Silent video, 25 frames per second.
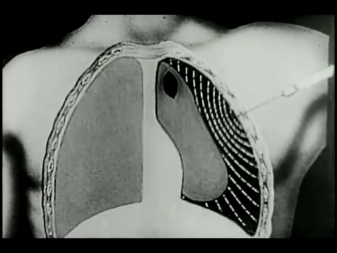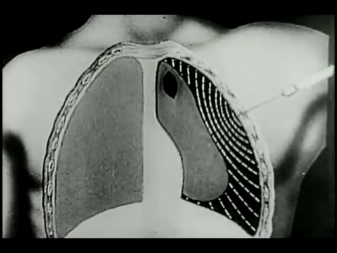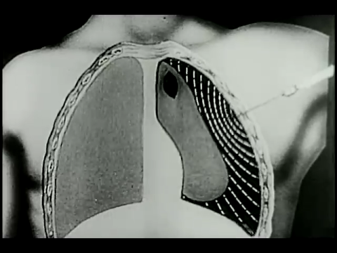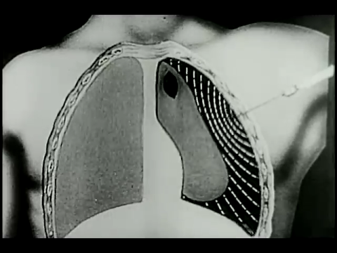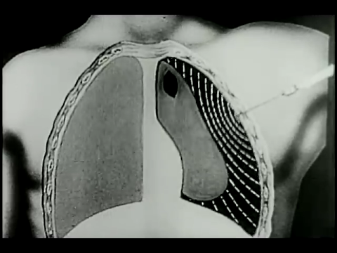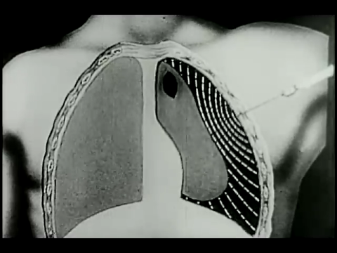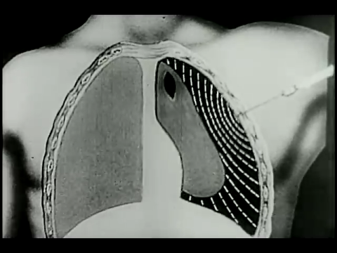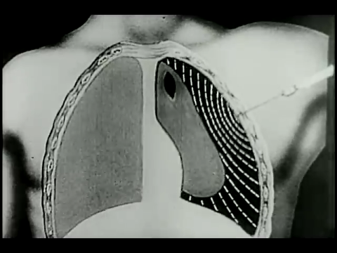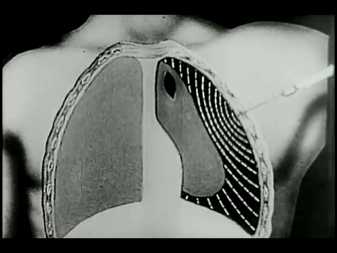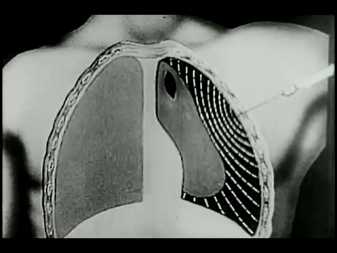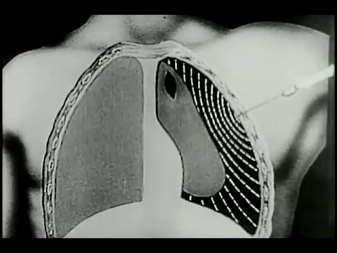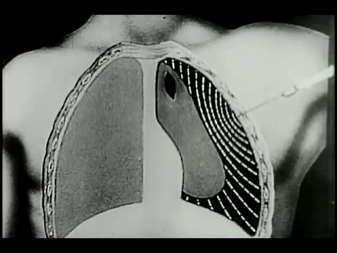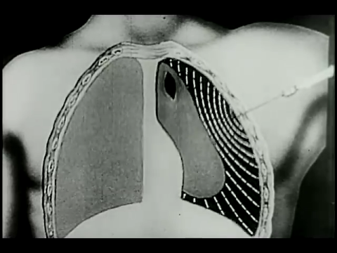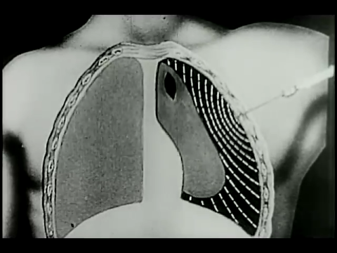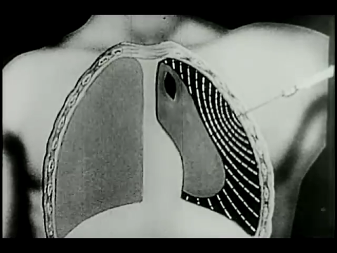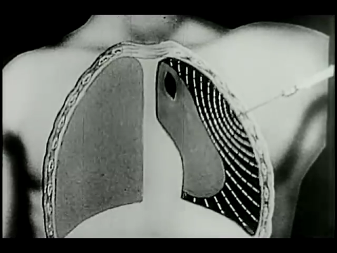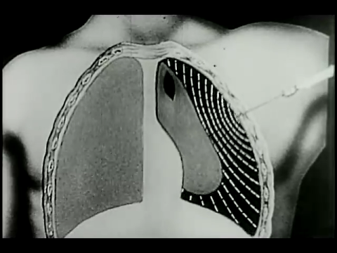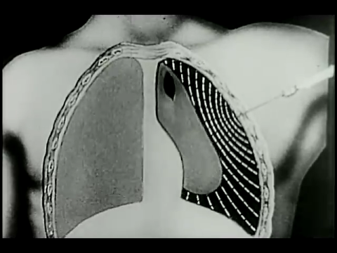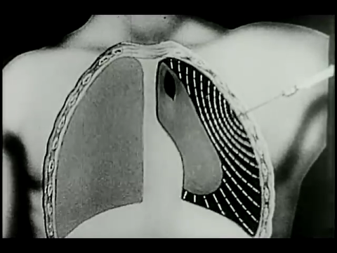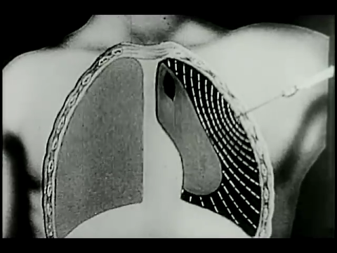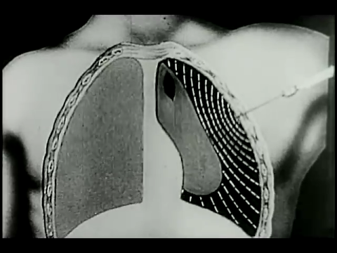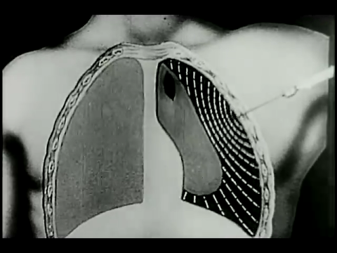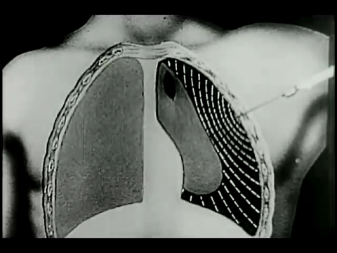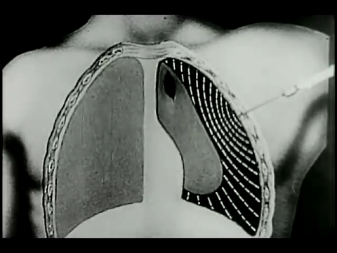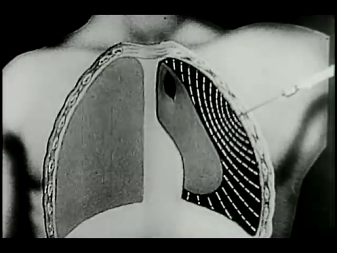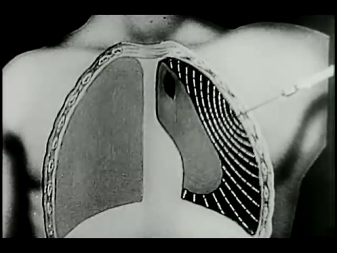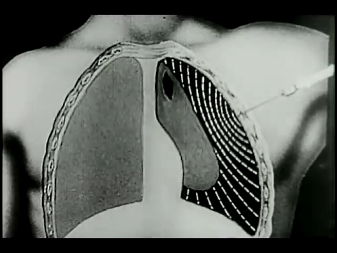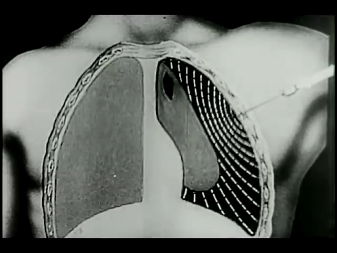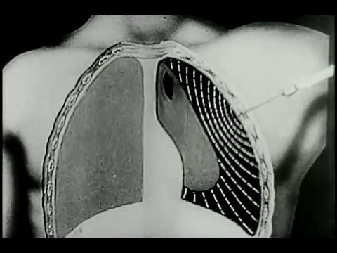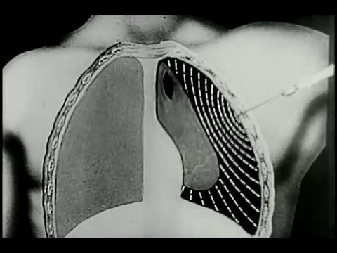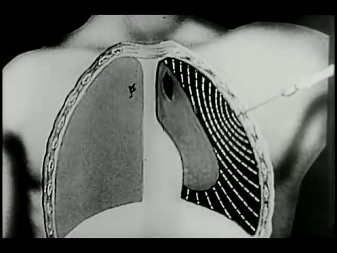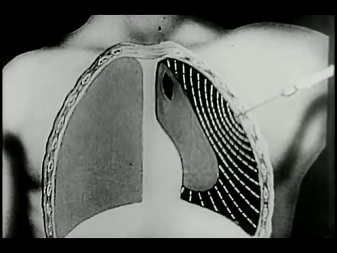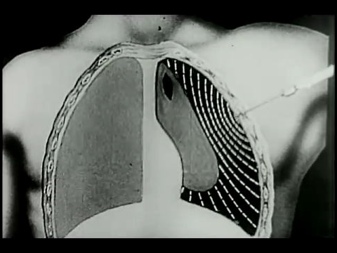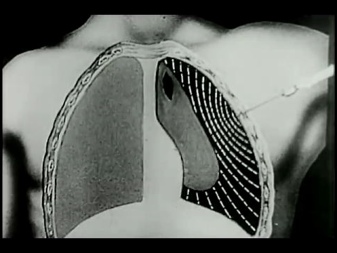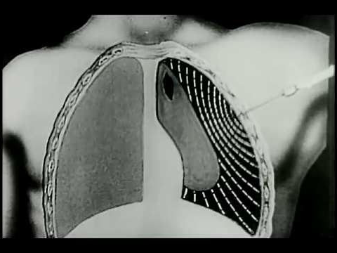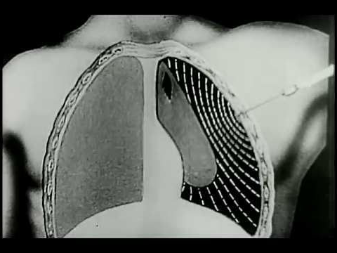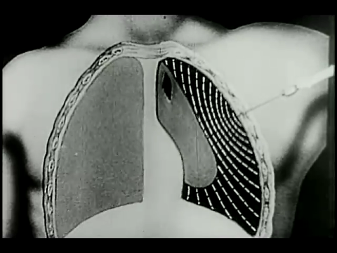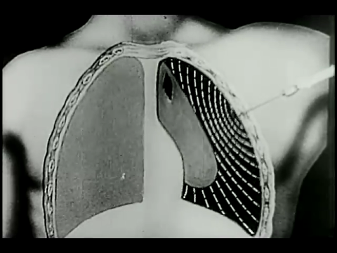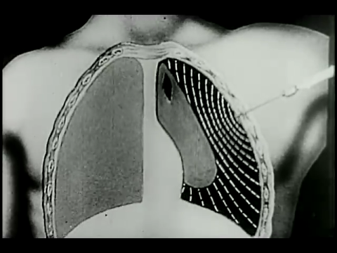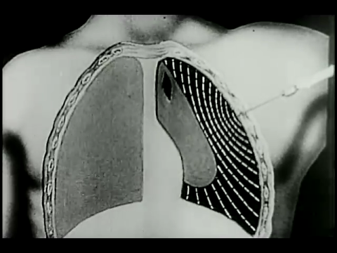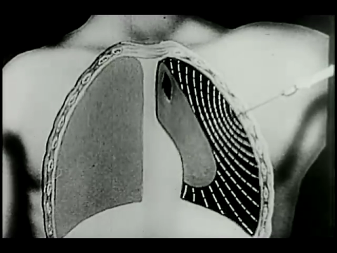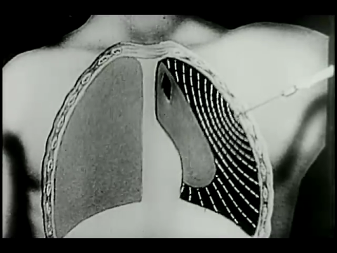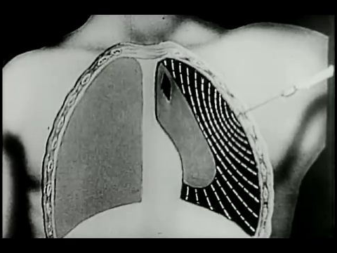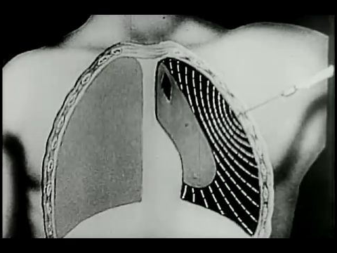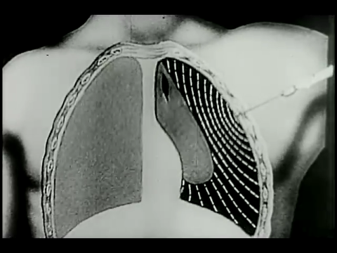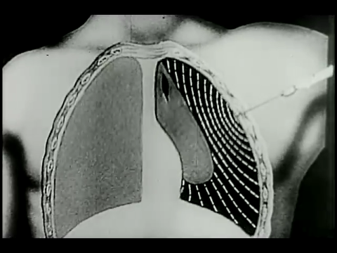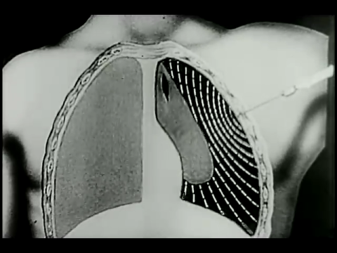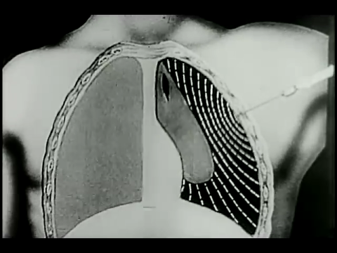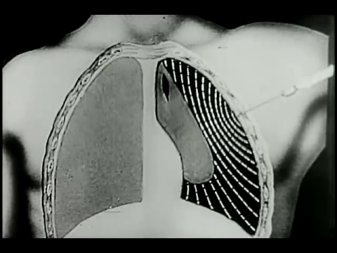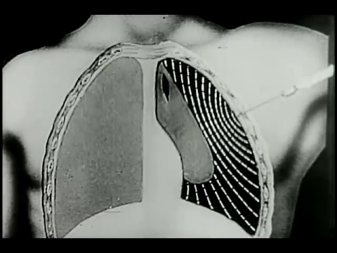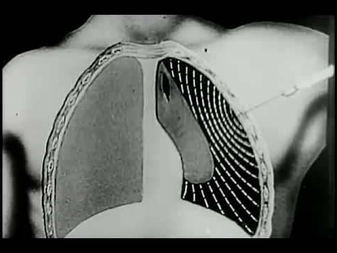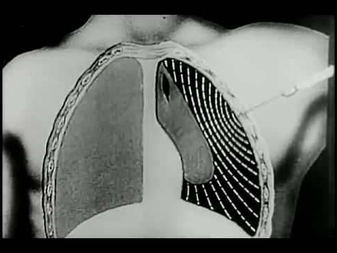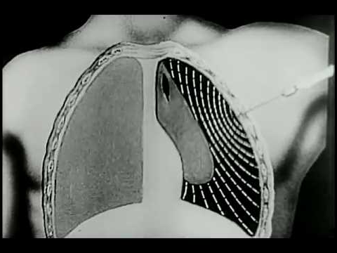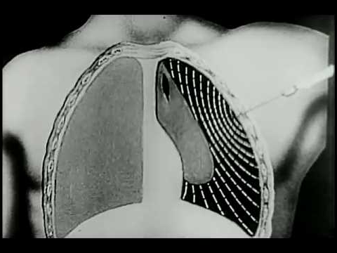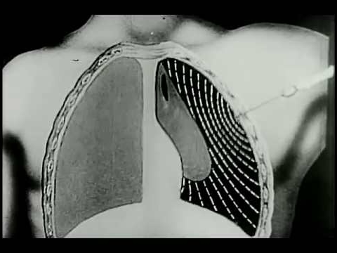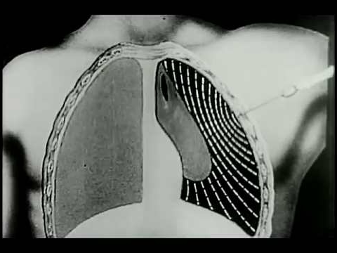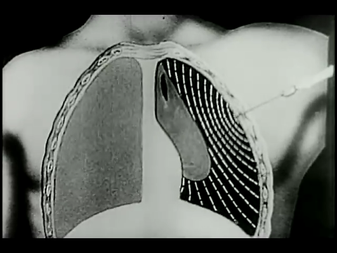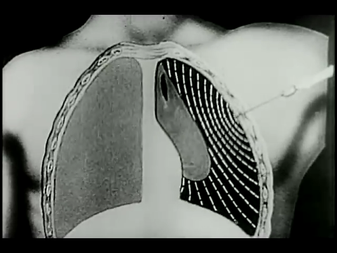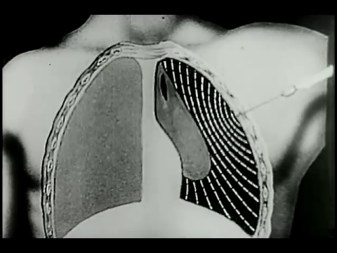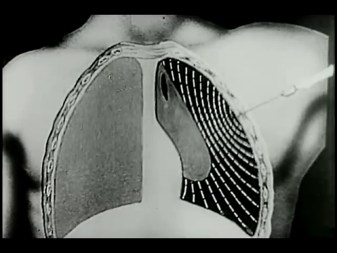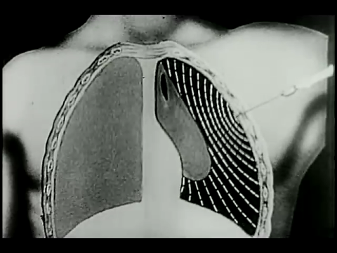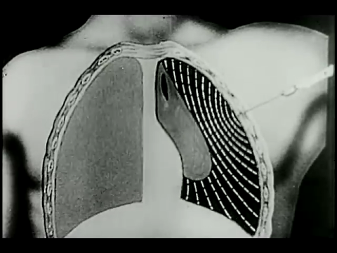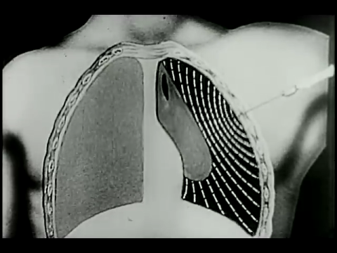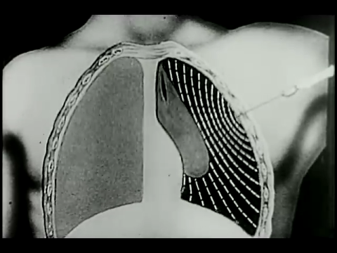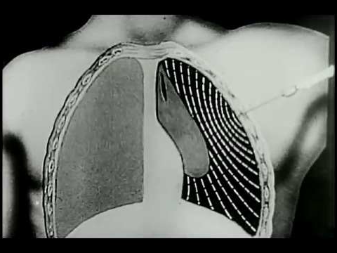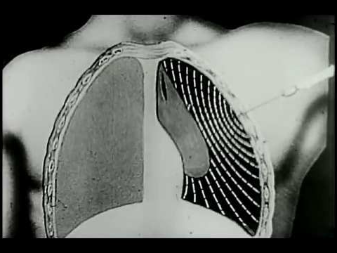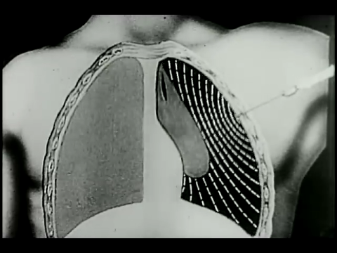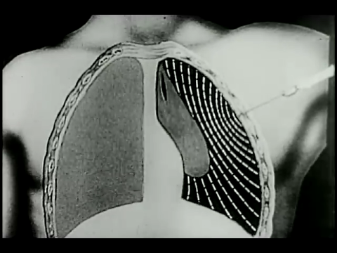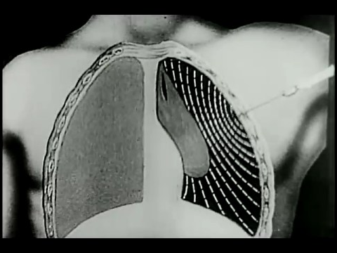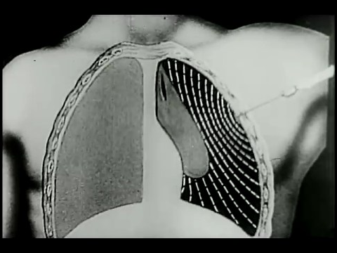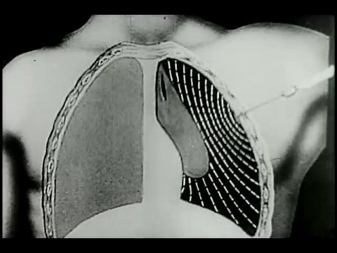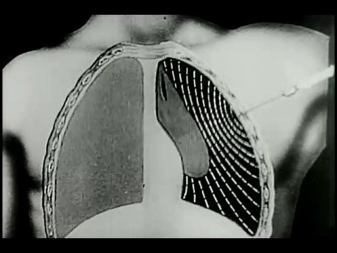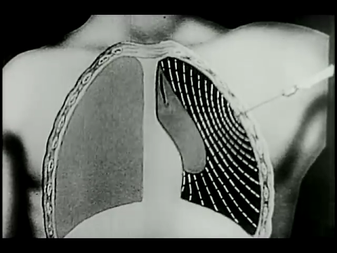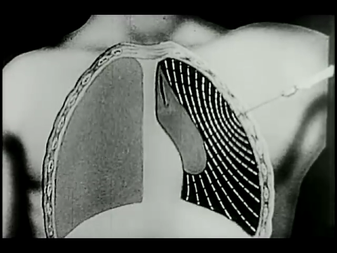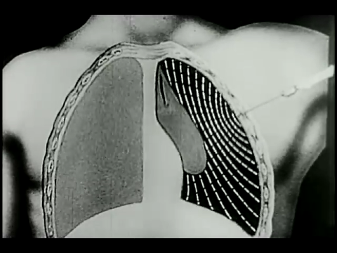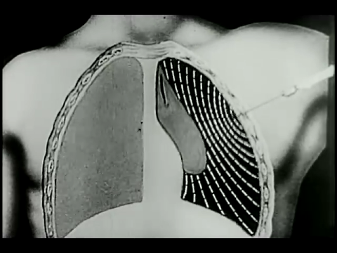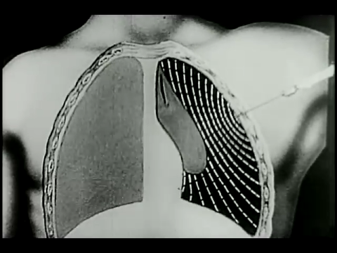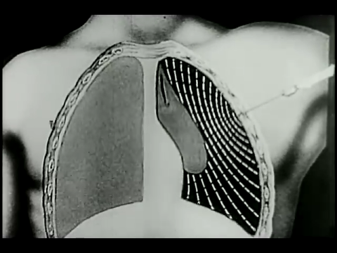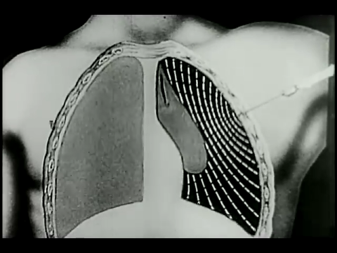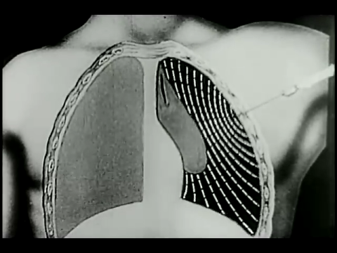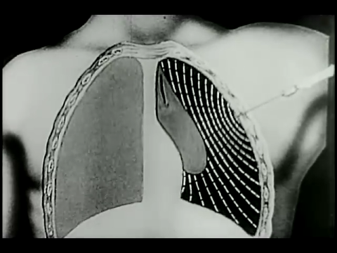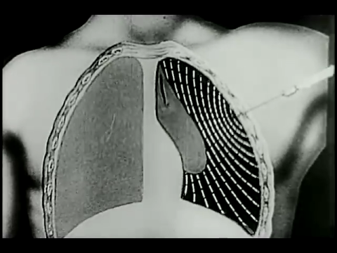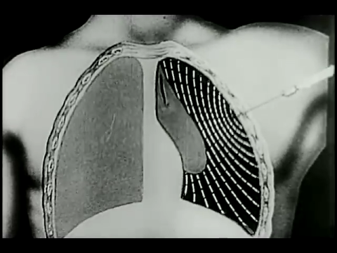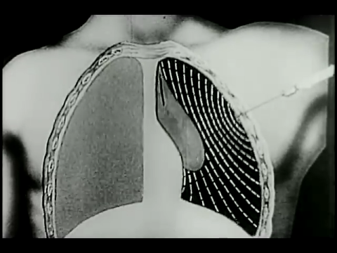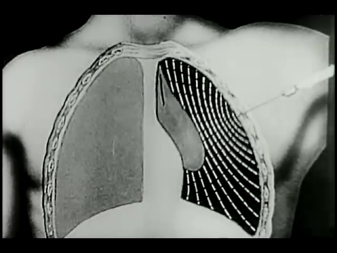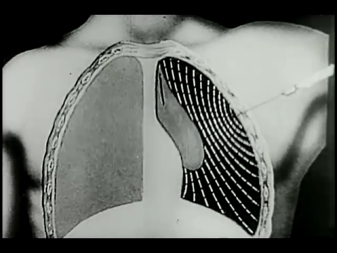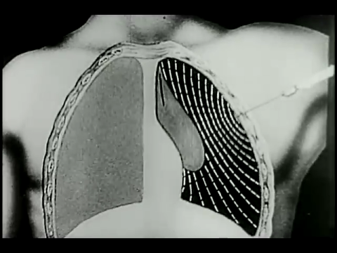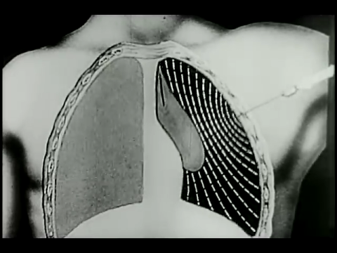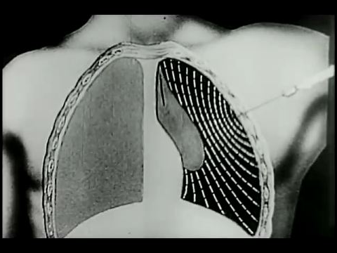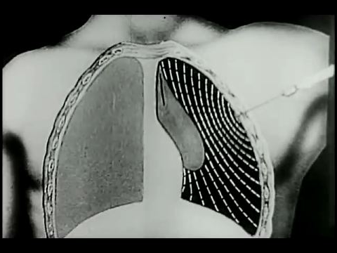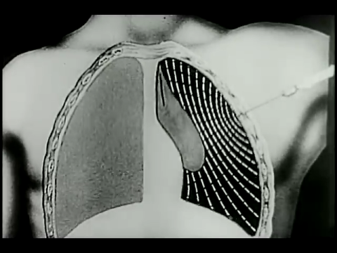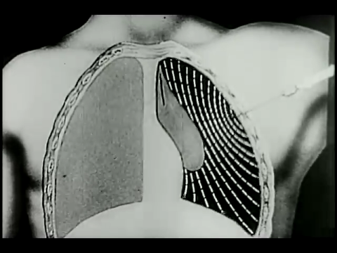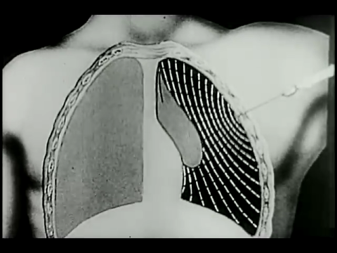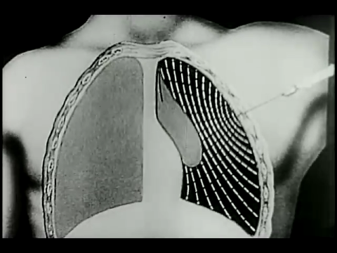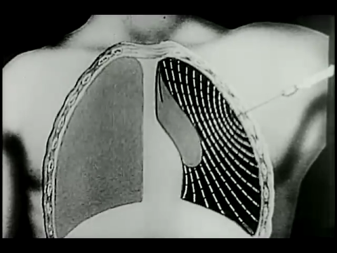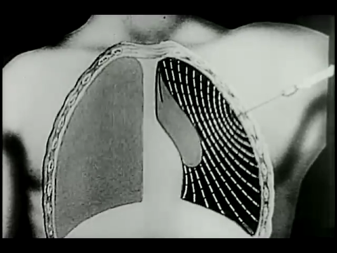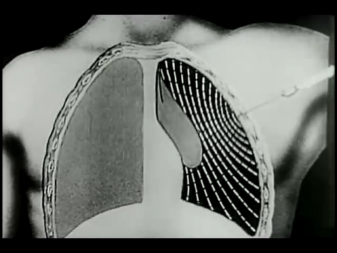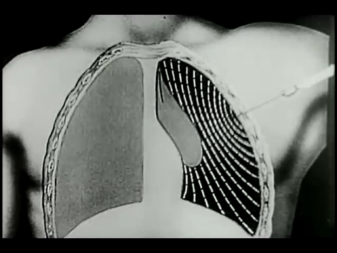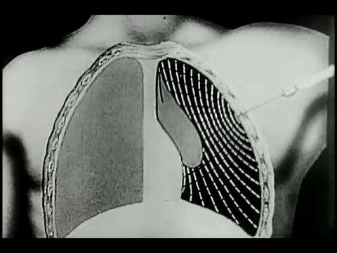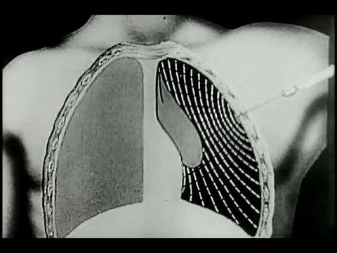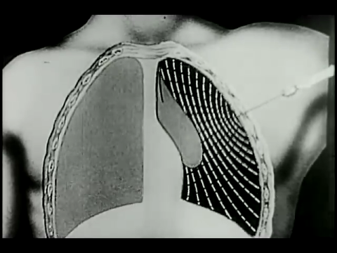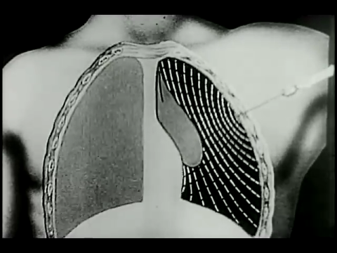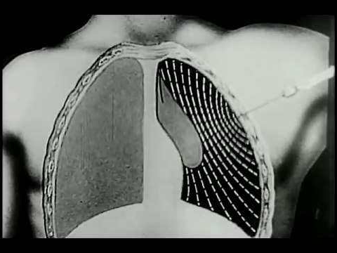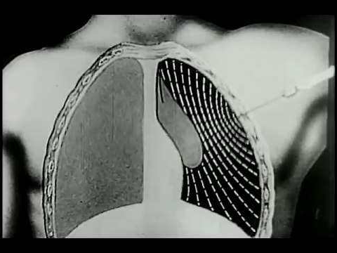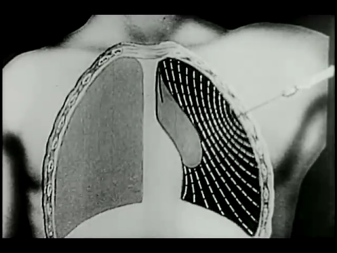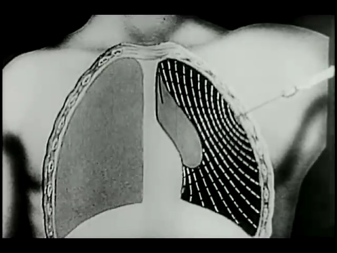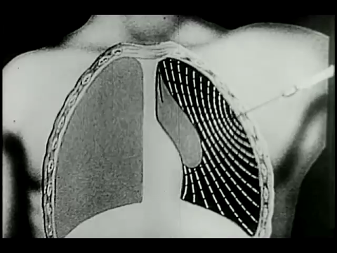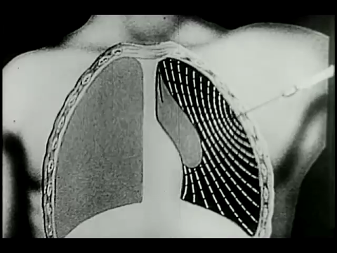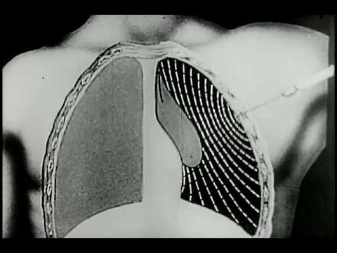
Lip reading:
(no speaker visible)